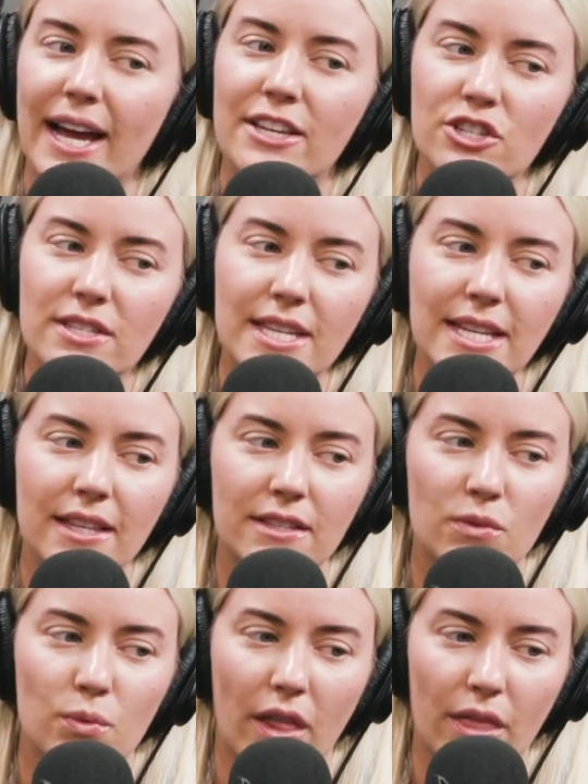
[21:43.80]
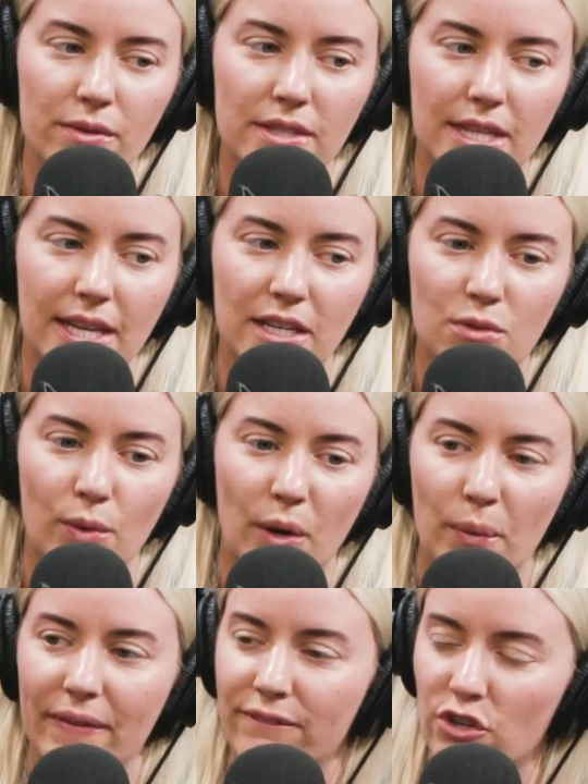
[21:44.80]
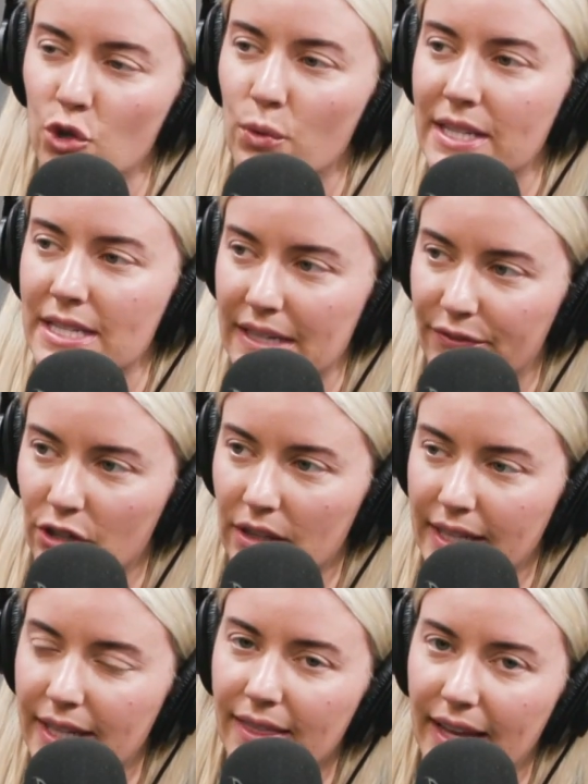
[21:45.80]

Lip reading: I just think this is one of those things where we view it differently.